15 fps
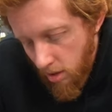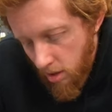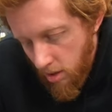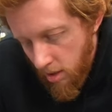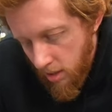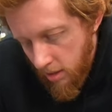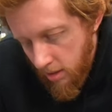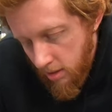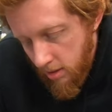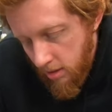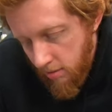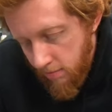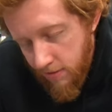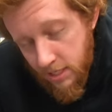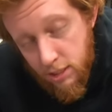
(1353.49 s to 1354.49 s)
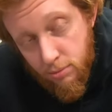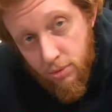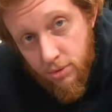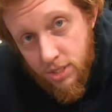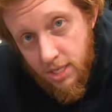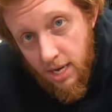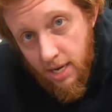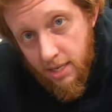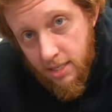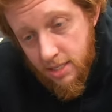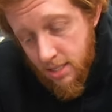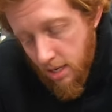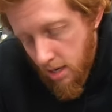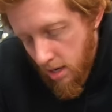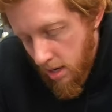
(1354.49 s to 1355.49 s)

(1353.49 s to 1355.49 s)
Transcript: on the visible sides